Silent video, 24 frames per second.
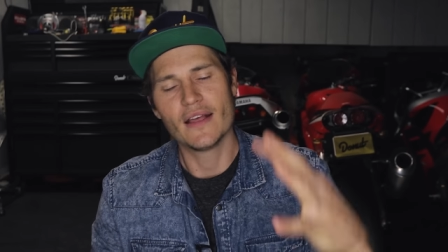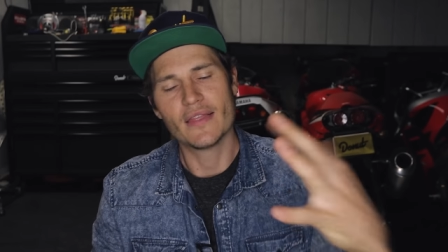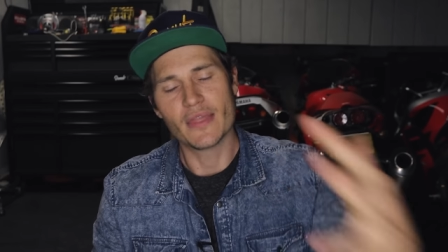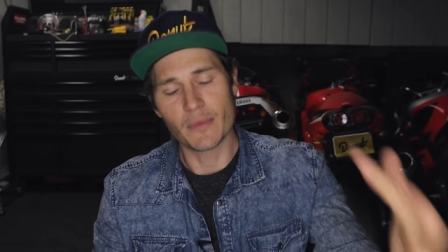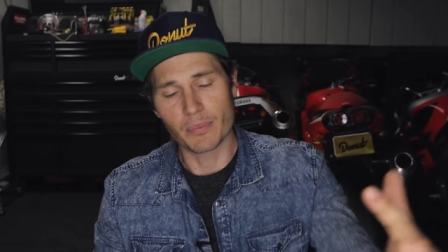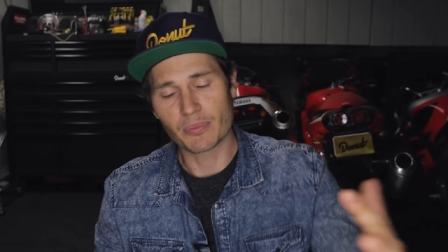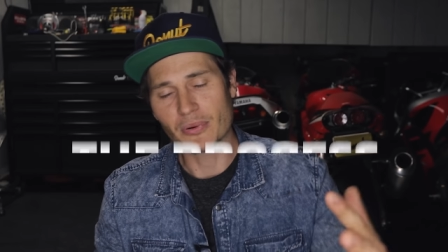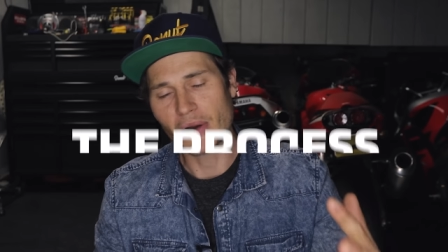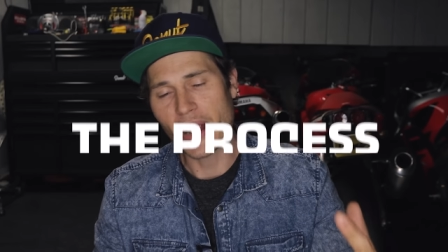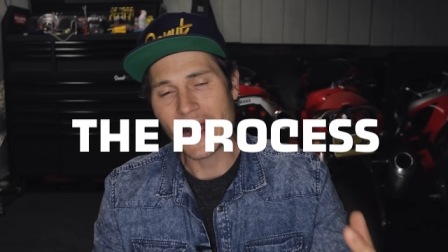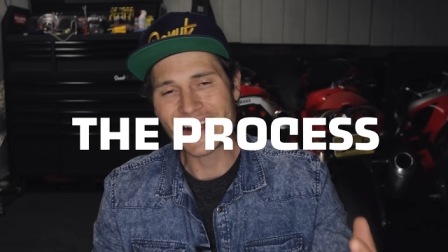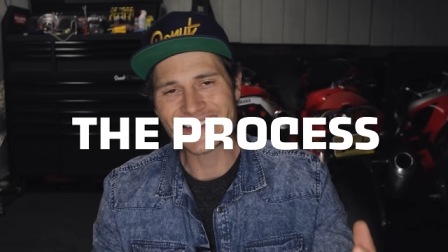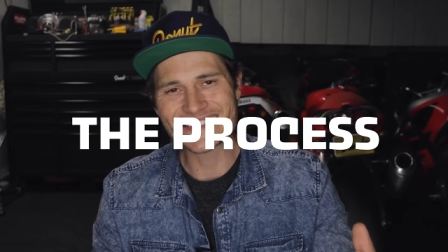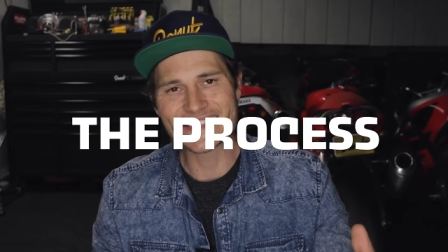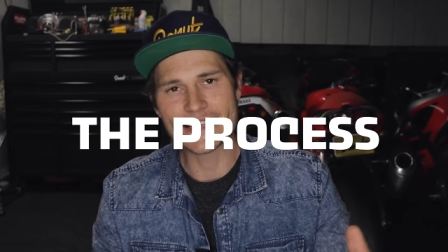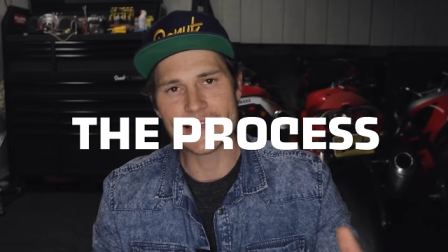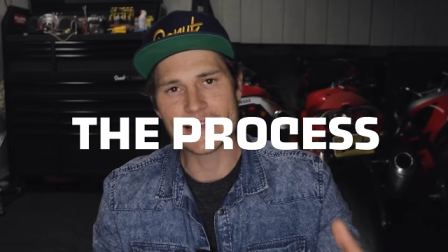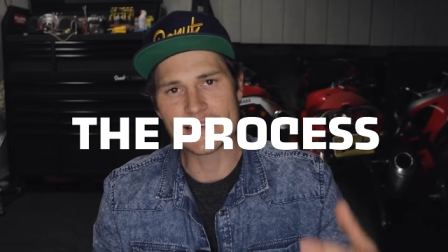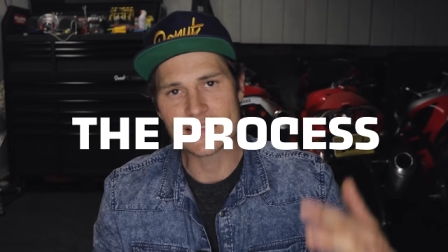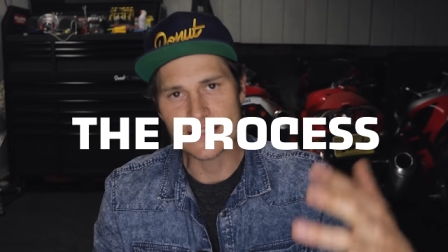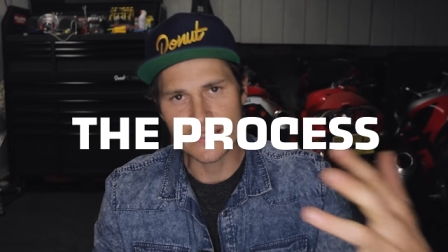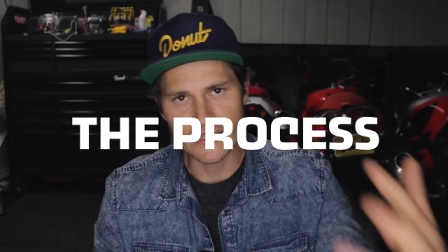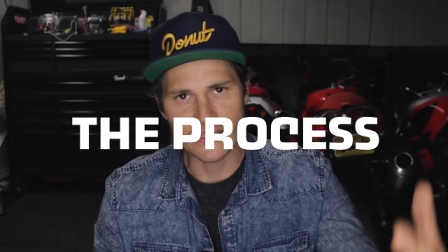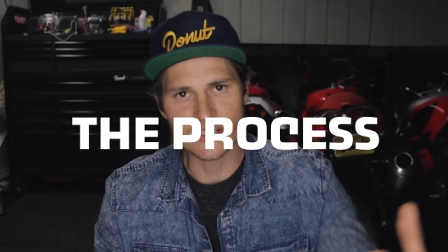The
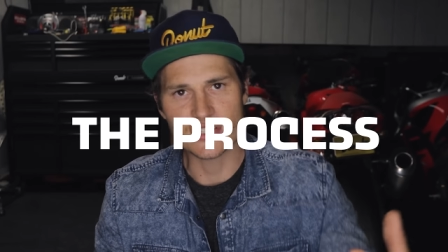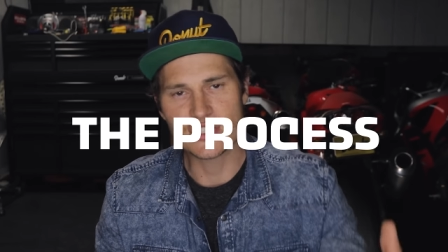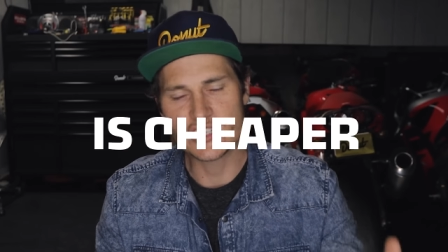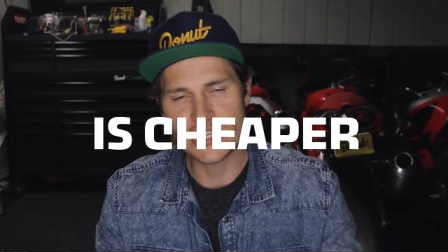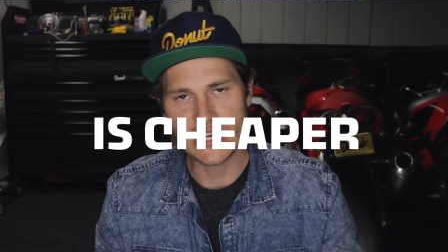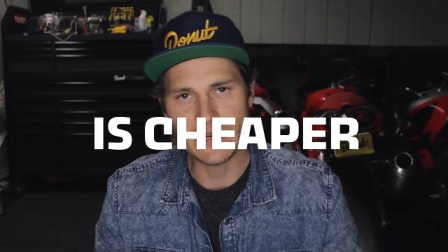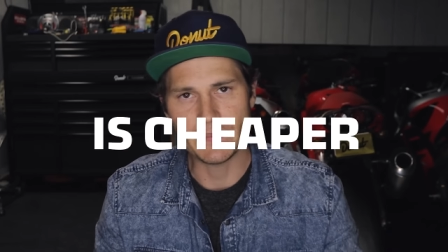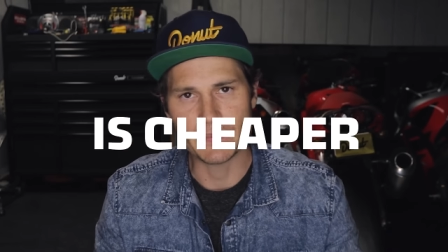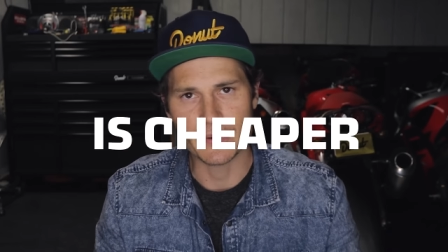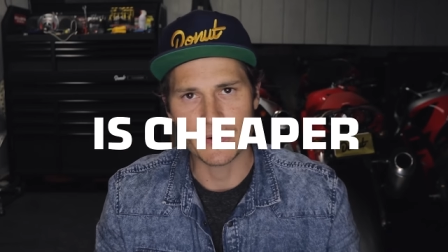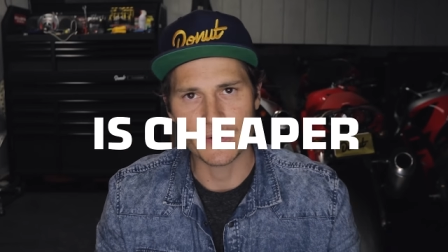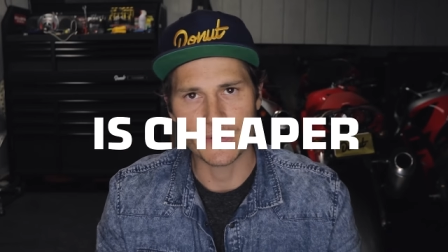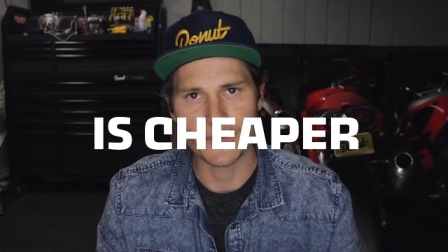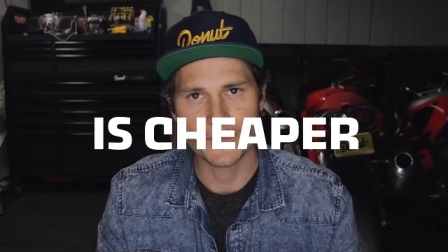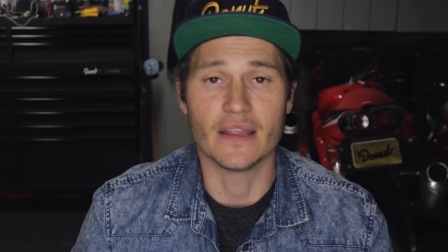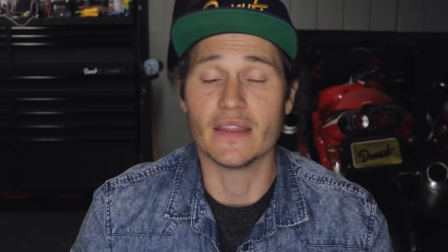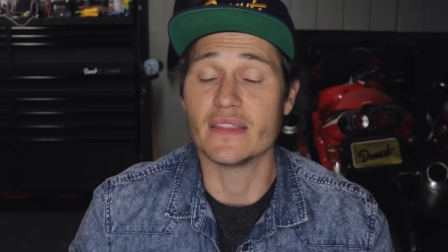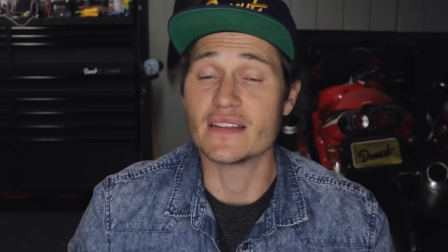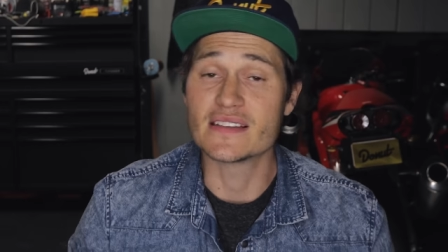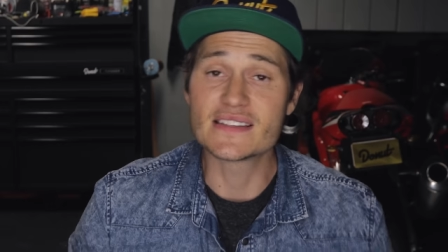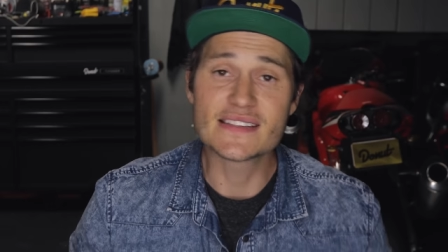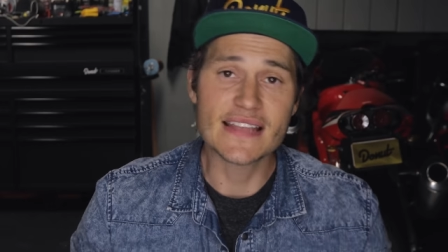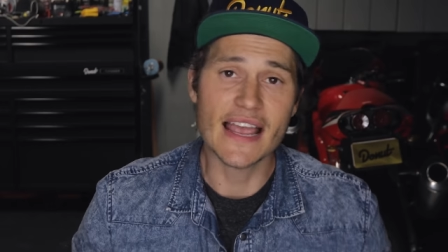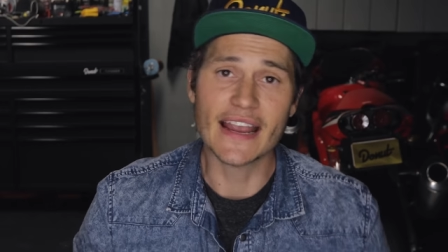process is cheaper.
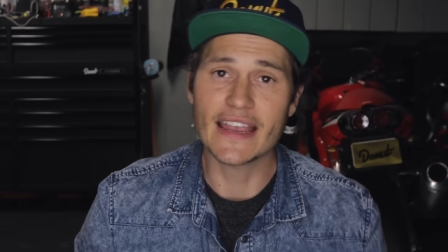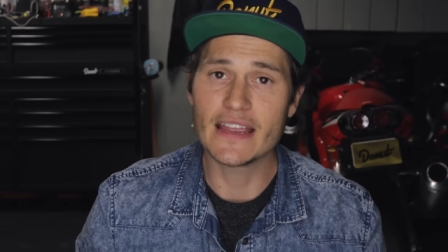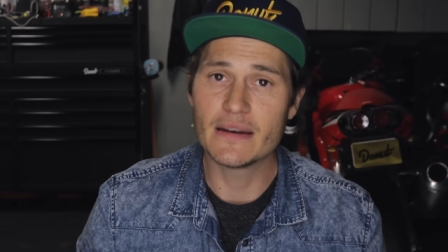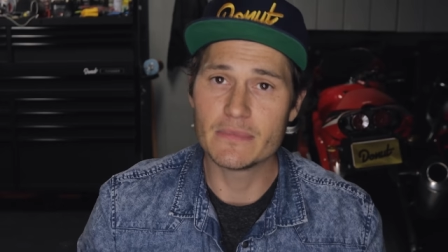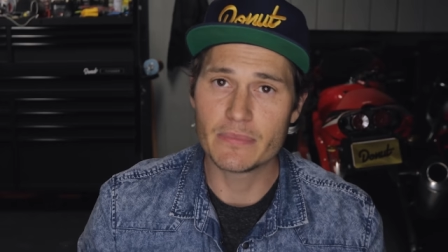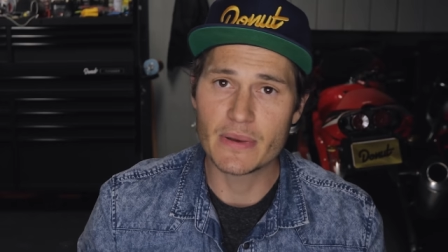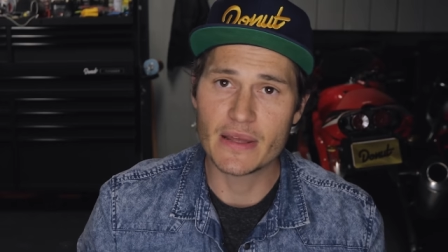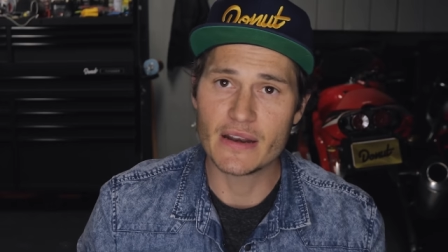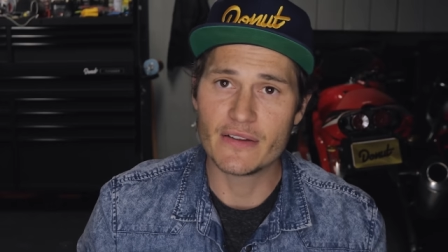And the second